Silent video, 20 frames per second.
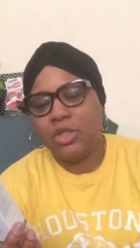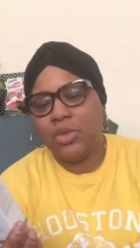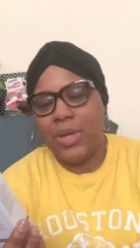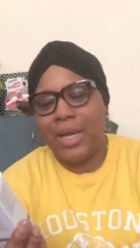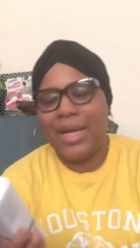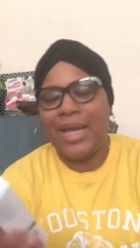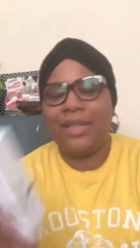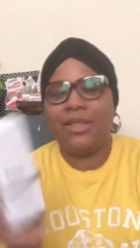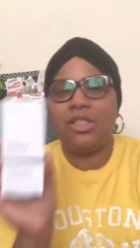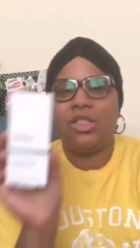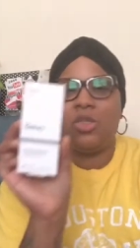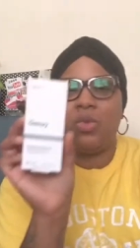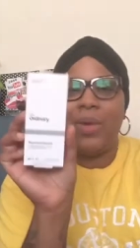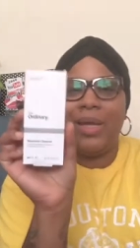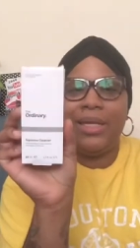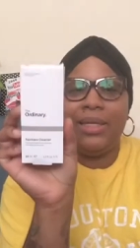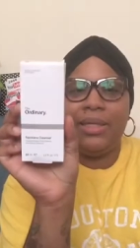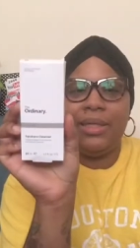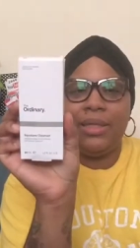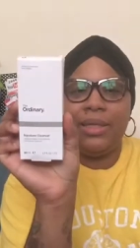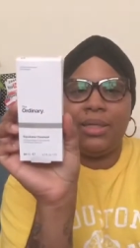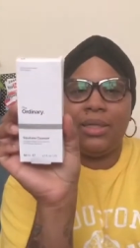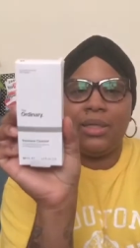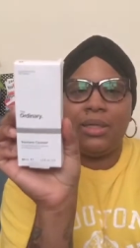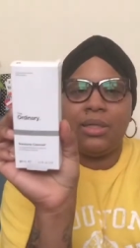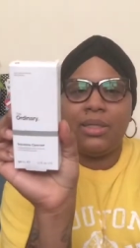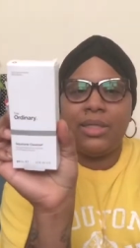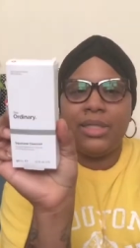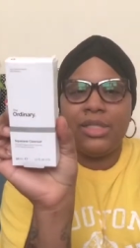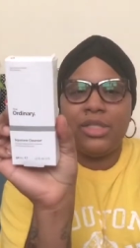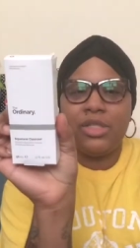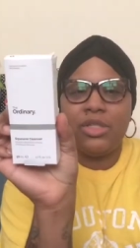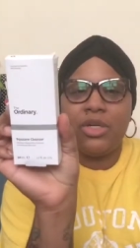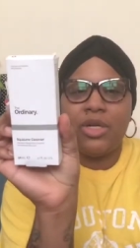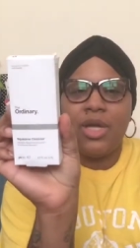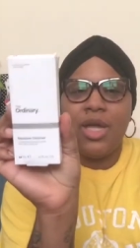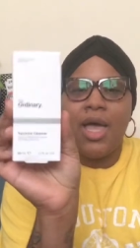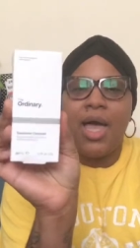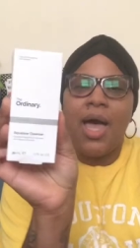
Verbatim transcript: So I got the Squalane Cleanser.